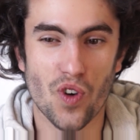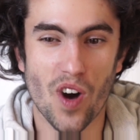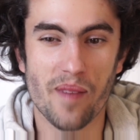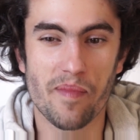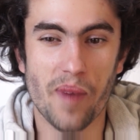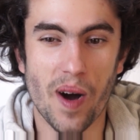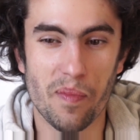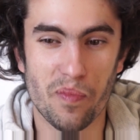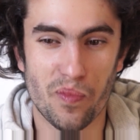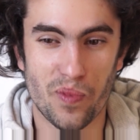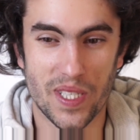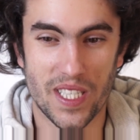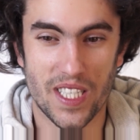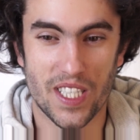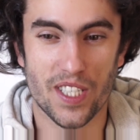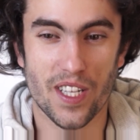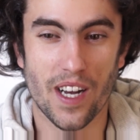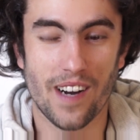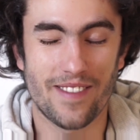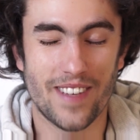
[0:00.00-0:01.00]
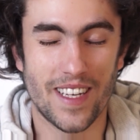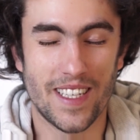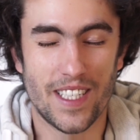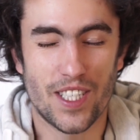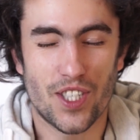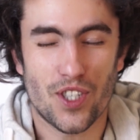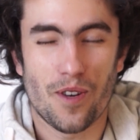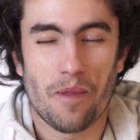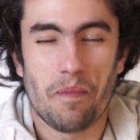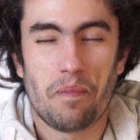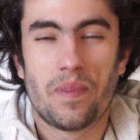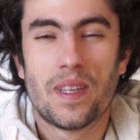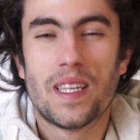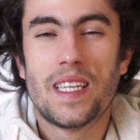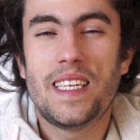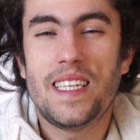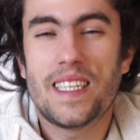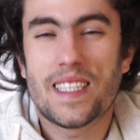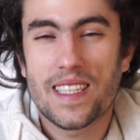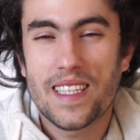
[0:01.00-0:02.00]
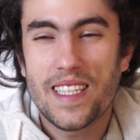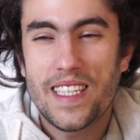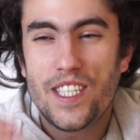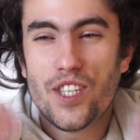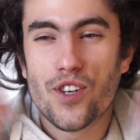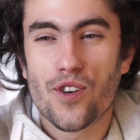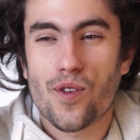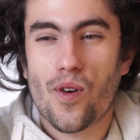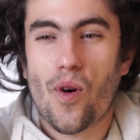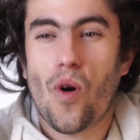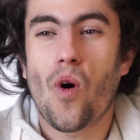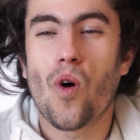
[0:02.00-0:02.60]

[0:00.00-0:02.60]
come up with stuff that is completely your